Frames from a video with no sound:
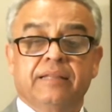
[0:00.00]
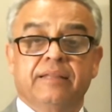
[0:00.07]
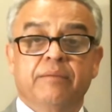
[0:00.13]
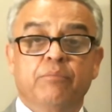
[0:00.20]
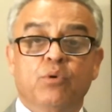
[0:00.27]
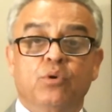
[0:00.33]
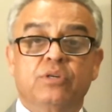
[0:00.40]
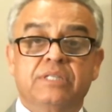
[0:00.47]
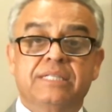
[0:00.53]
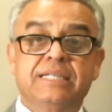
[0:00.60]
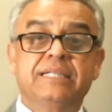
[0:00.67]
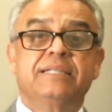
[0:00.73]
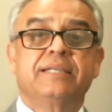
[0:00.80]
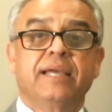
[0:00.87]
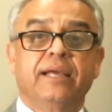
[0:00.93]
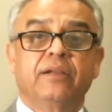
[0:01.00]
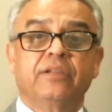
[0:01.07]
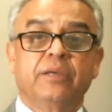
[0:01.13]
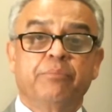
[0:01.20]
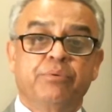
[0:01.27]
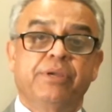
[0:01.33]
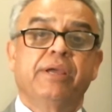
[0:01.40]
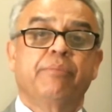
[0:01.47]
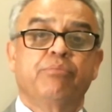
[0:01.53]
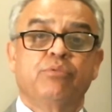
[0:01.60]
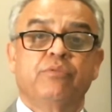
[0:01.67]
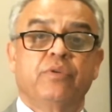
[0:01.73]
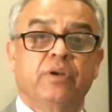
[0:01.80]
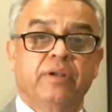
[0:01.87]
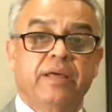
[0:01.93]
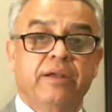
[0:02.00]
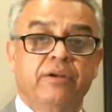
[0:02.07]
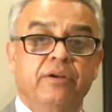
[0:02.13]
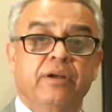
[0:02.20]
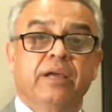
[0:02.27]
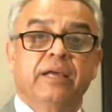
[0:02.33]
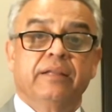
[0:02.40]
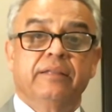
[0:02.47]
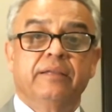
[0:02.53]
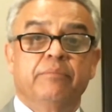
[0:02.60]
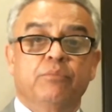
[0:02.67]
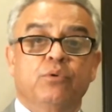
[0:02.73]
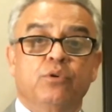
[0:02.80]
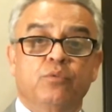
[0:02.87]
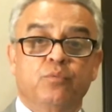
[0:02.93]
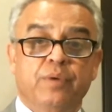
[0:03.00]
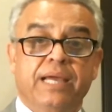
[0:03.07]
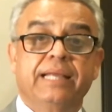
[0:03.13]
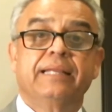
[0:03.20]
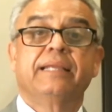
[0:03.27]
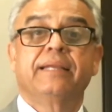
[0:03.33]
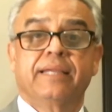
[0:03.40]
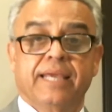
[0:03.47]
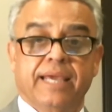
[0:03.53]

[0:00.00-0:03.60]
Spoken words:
The more detailed a pre-approval letter, the more weight it